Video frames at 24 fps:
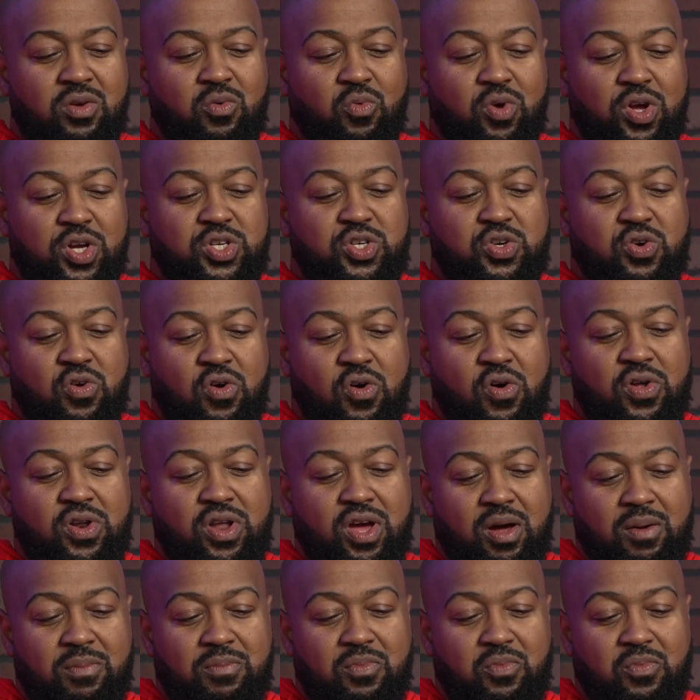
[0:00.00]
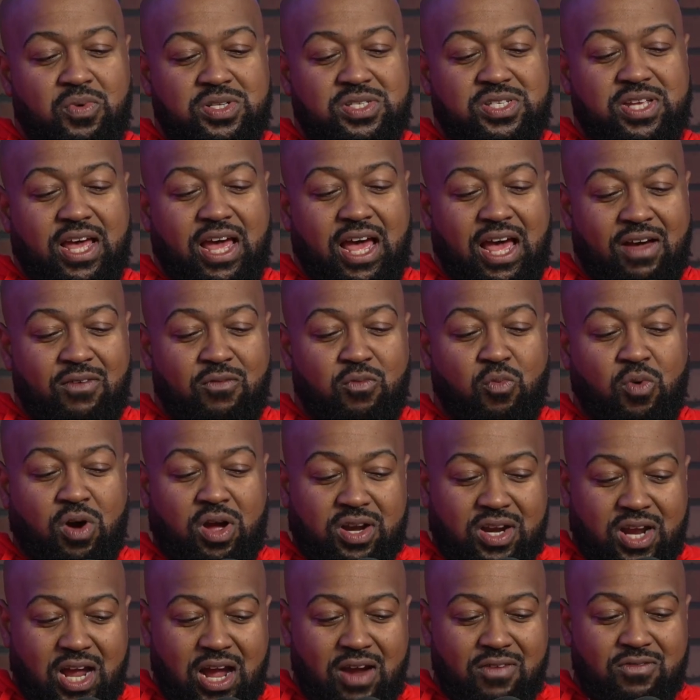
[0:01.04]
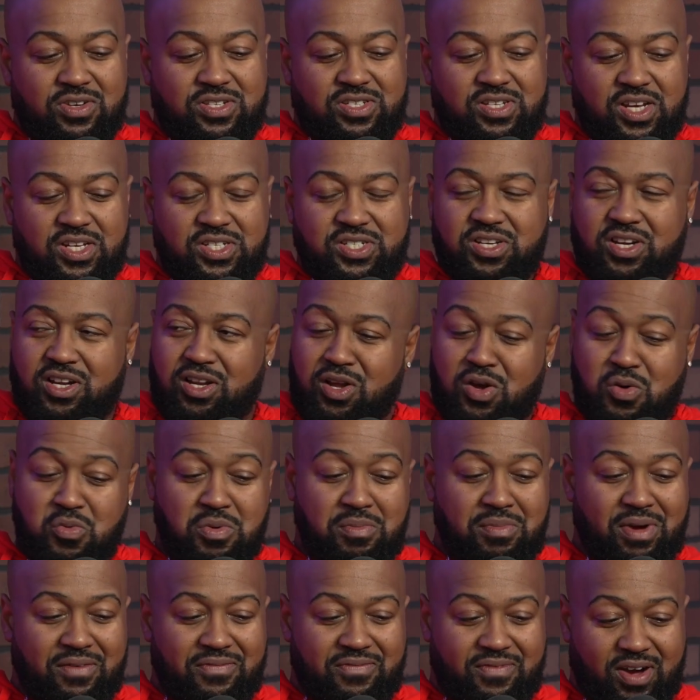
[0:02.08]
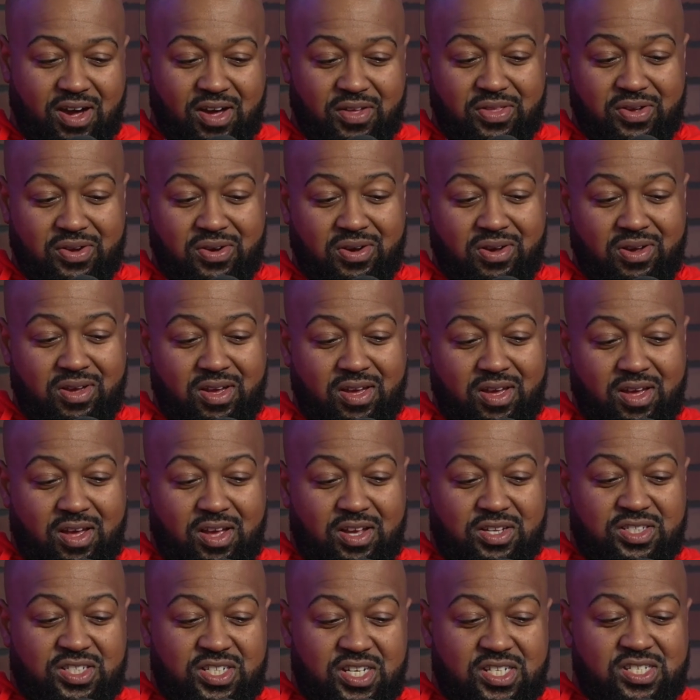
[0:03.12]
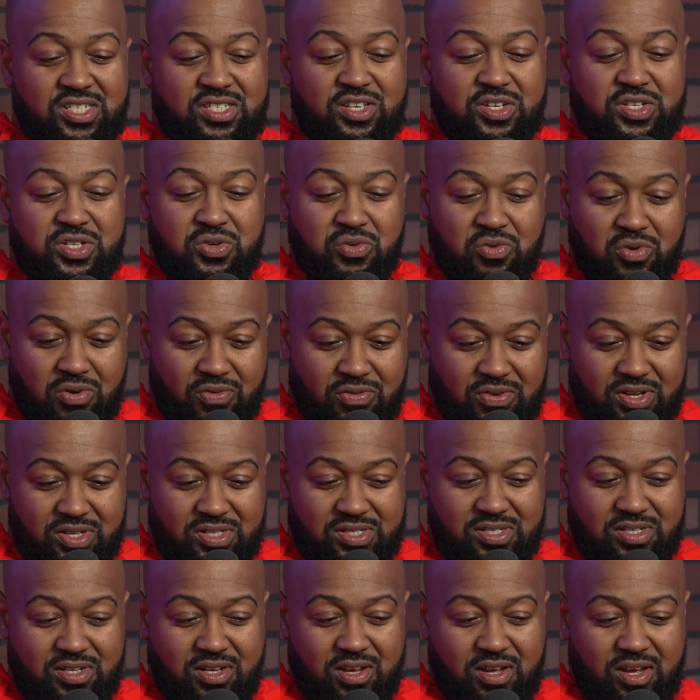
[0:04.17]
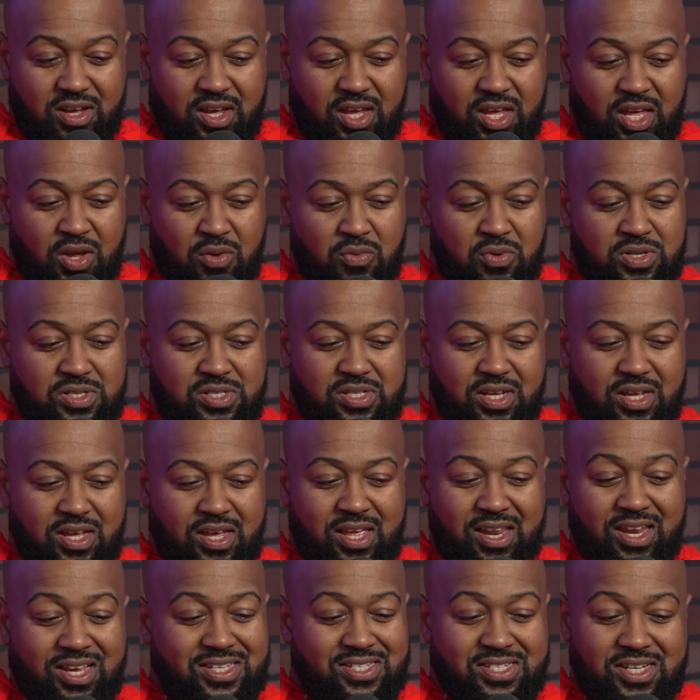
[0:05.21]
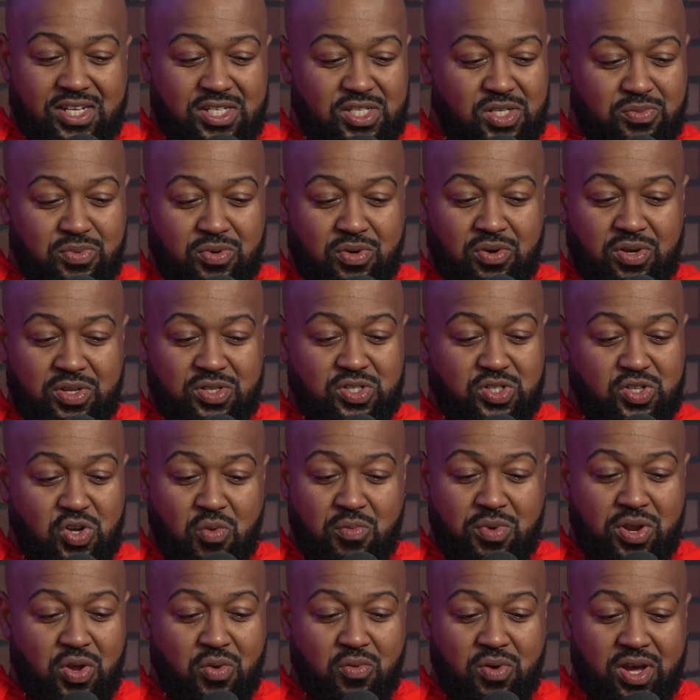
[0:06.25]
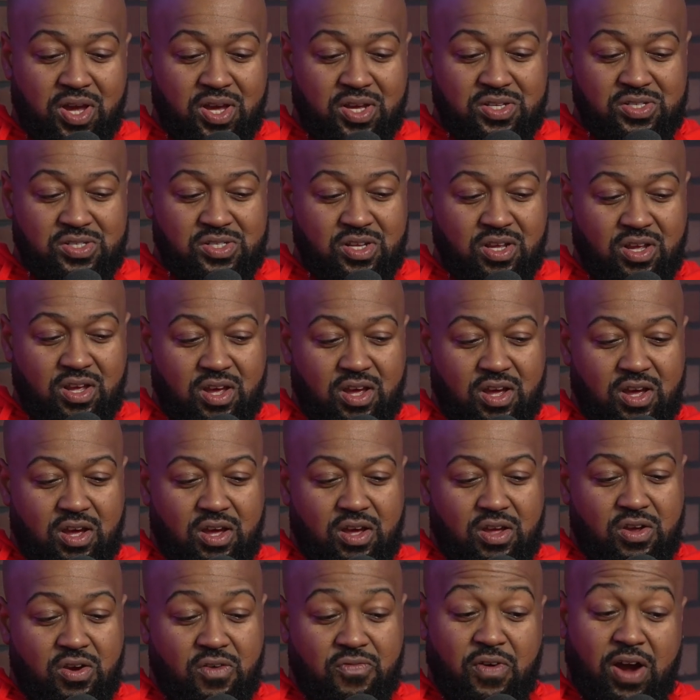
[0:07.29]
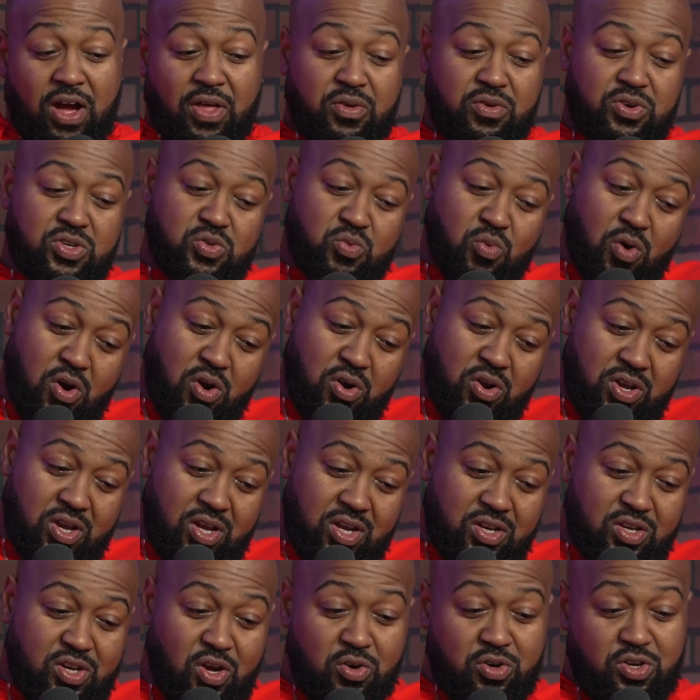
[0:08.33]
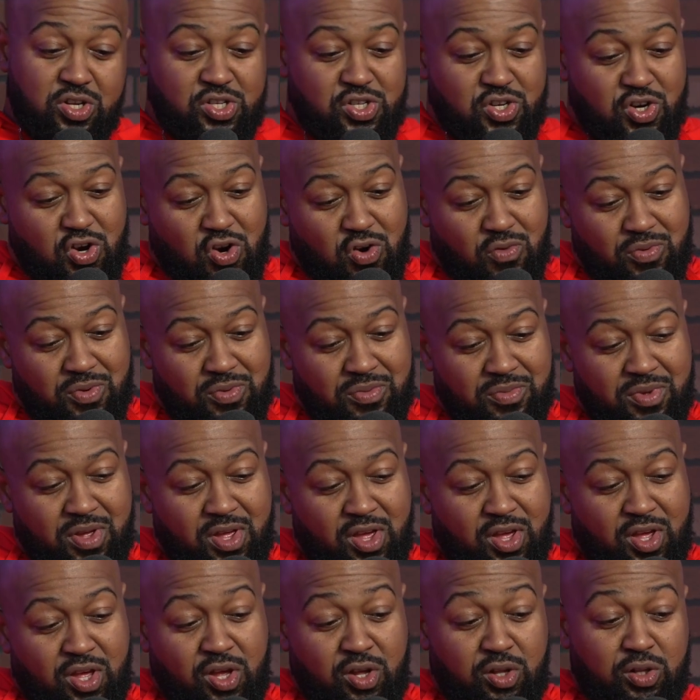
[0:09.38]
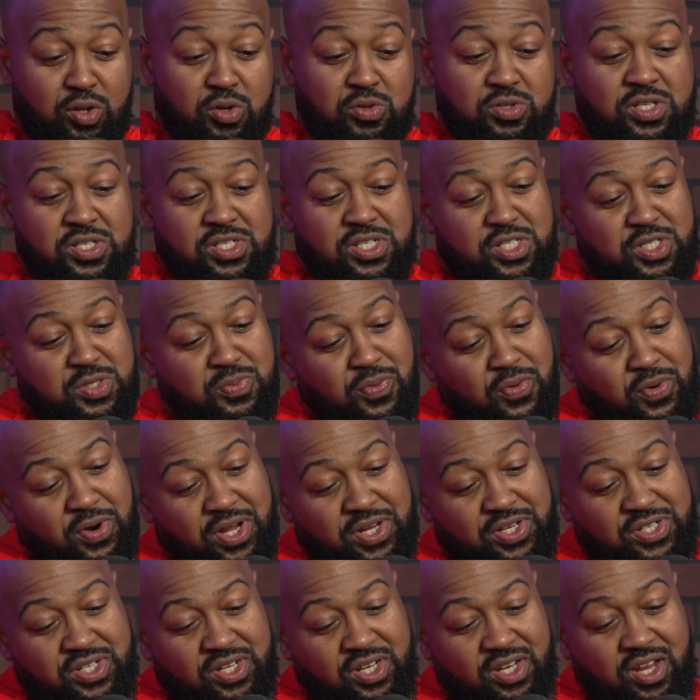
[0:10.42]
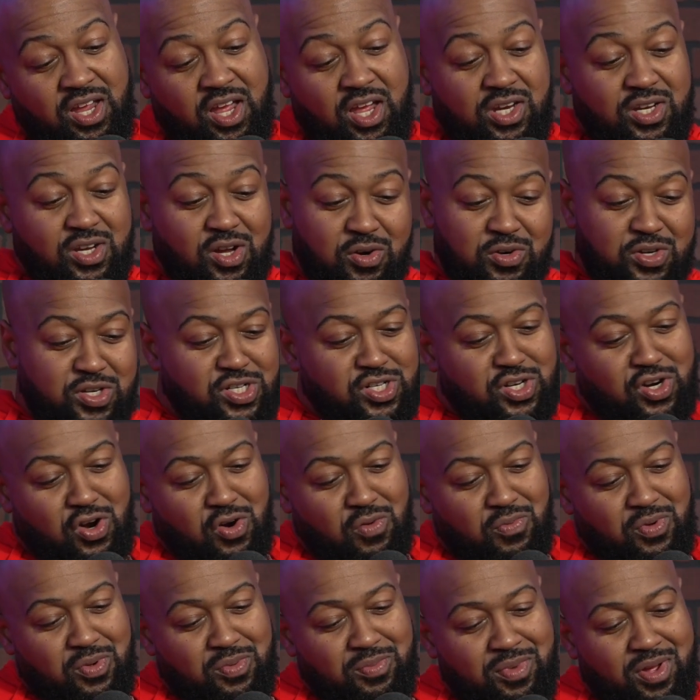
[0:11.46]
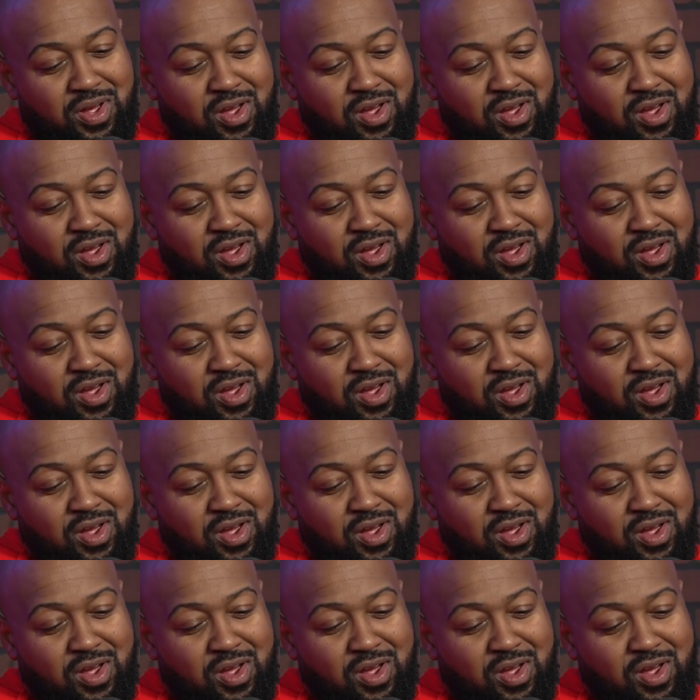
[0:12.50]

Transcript: wish growing up was to have one conversation alone with my father. Just the two of us. He was inaccessible in so many ways. Your father is working. Don't disturb him. He'll lose his inspiration. Don't disturb him.